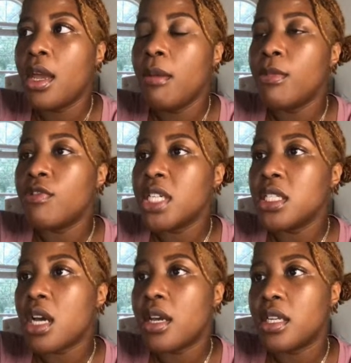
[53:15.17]
Marie is
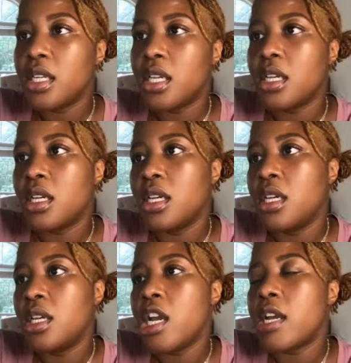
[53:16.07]
auditing
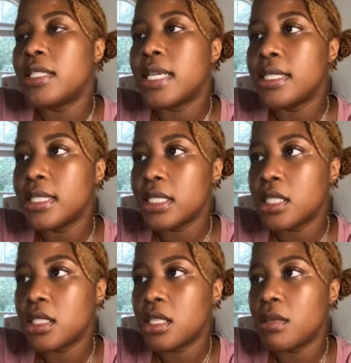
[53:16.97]
her identity
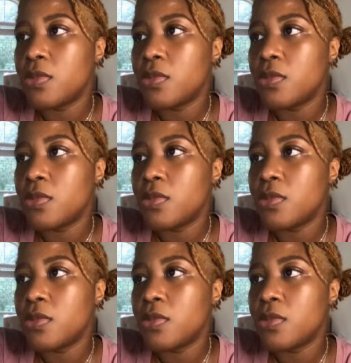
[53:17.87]
system.